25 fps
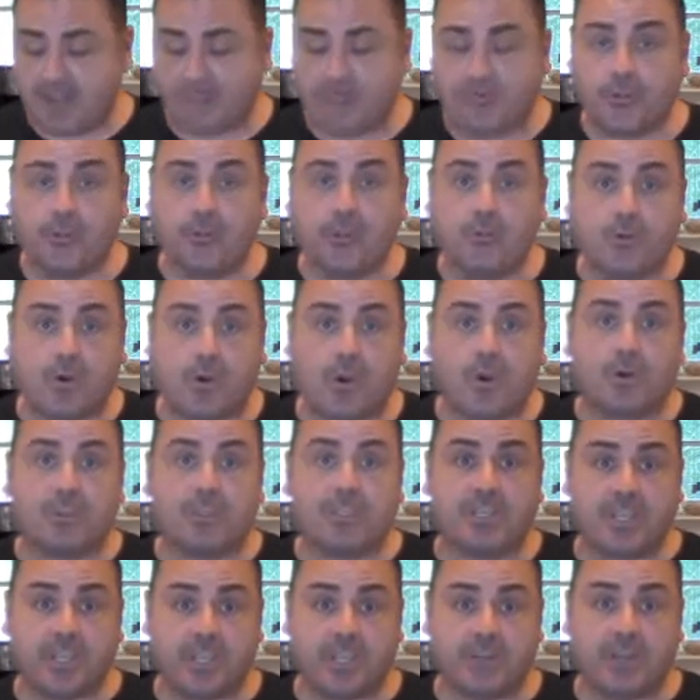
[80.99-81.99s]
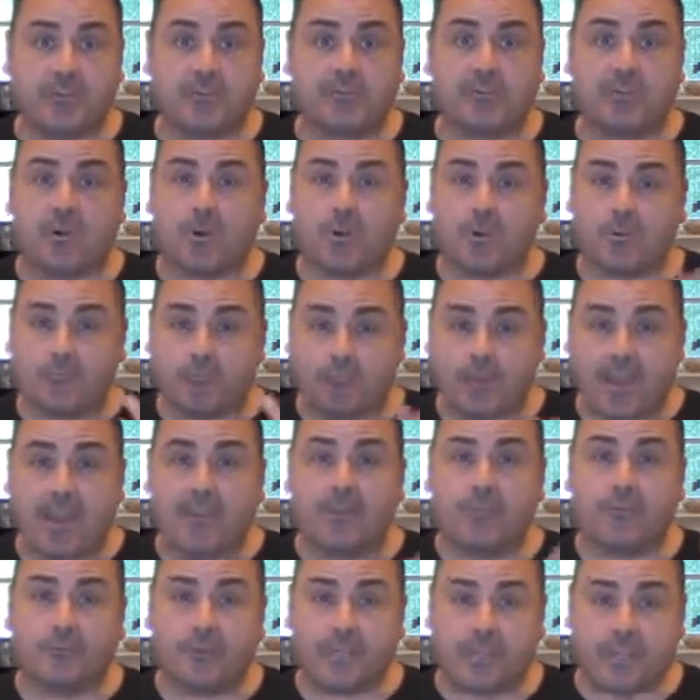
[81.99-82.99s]
if your dog's ears are red
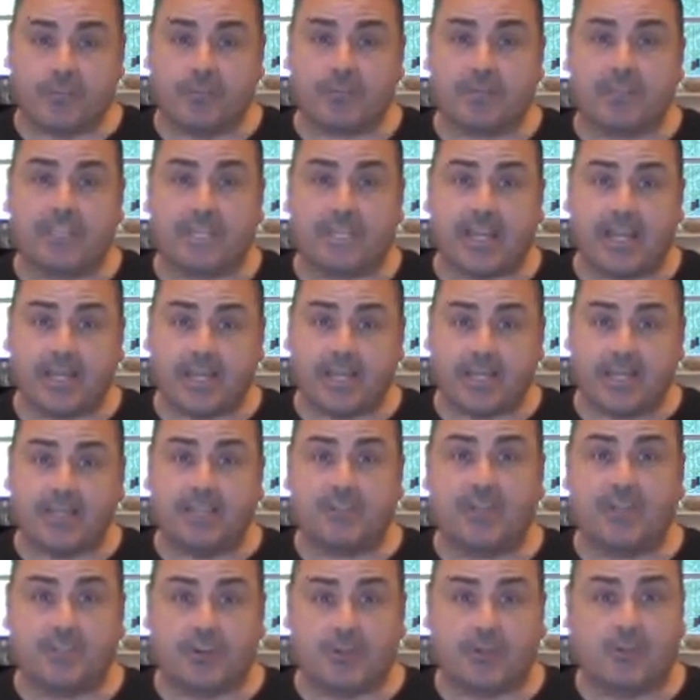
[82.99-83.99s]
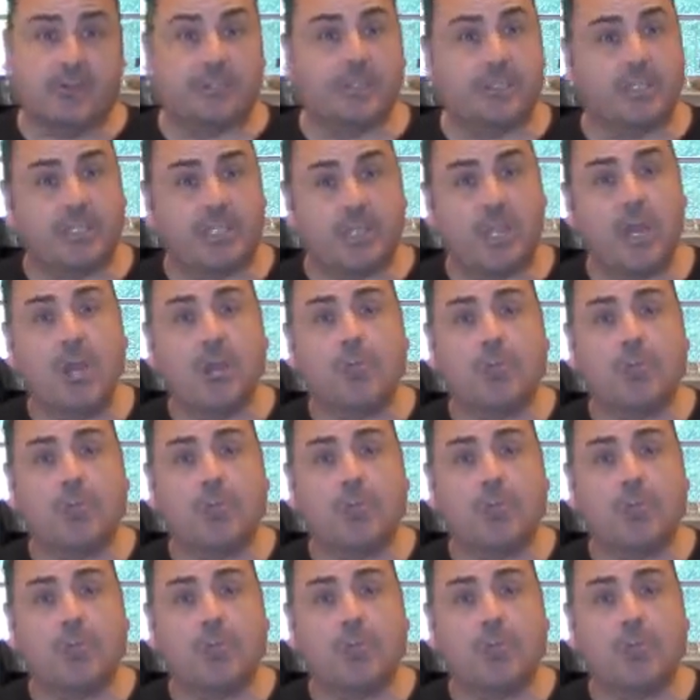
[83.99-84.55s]
or irritated internally,